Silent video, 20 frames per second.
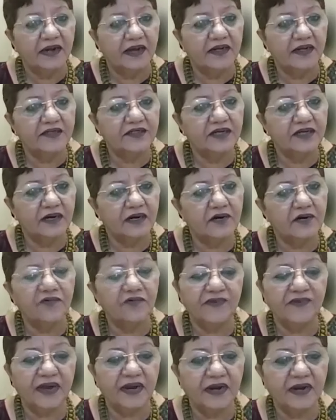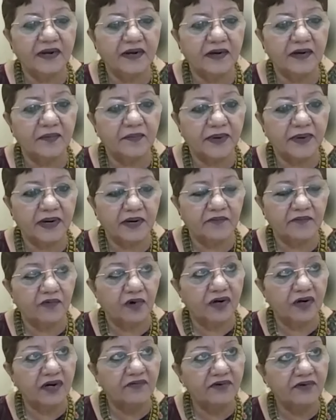Encourage her to file a
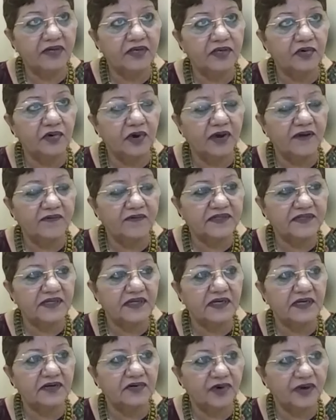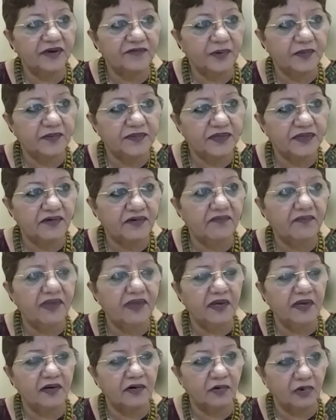complaint. Whatever you have seen, you have
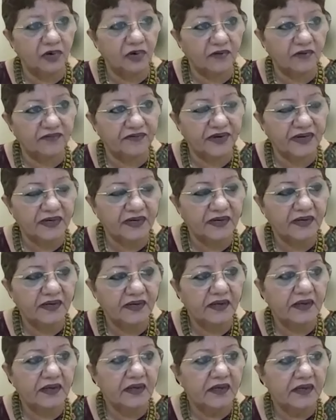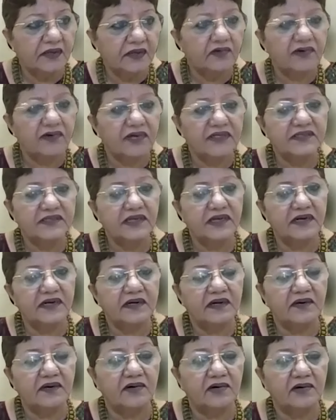observed, make a note of it. You can
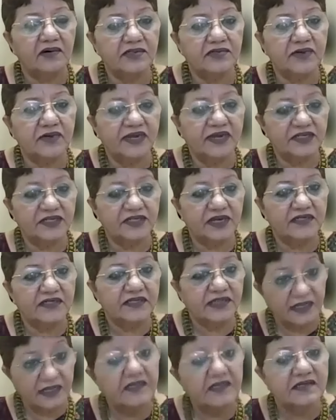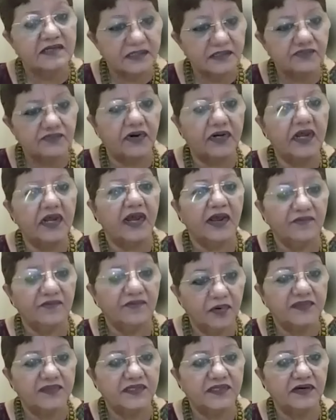send it across to HR saying this is what I
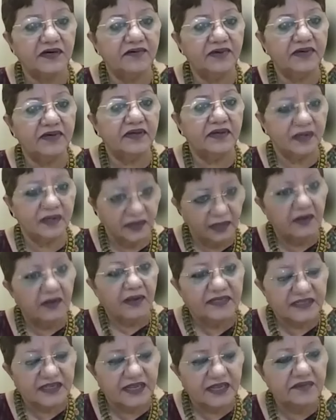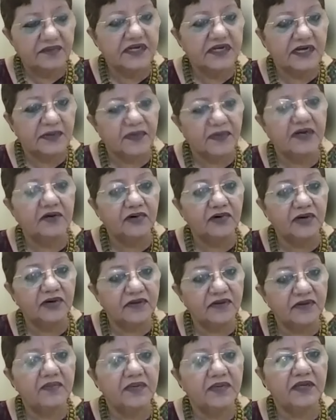have observed. That same statement
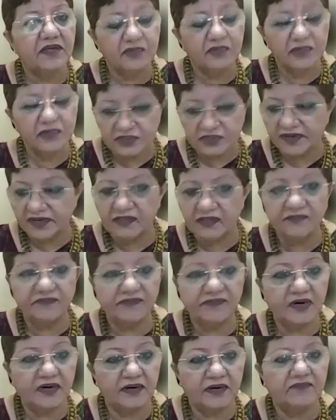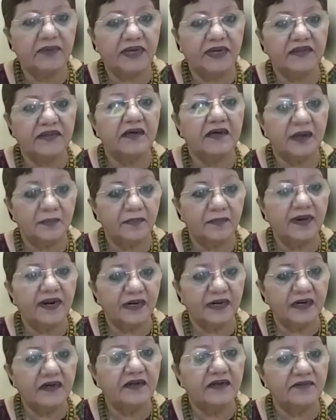could even be used by the
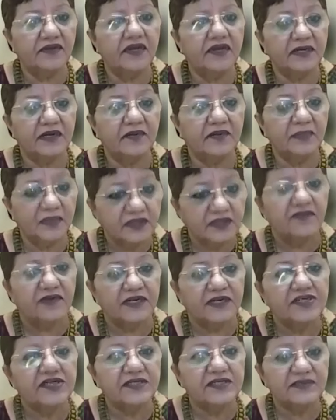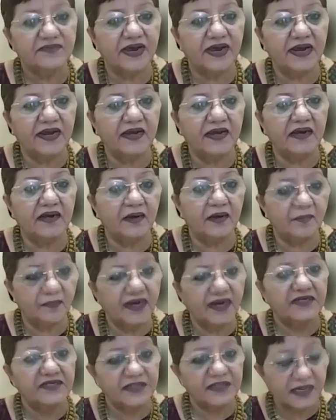complainant, the victim, when she's filing a
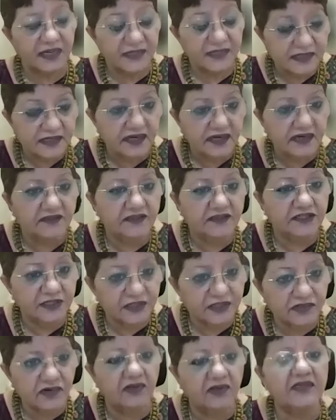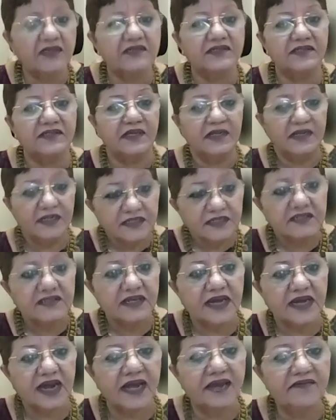complaint. She can say she saw this.
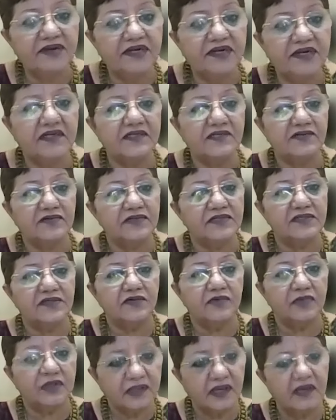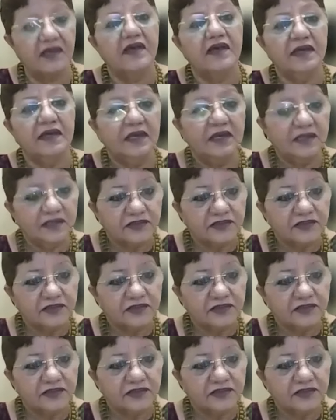She's an eyewitness to this whole thing.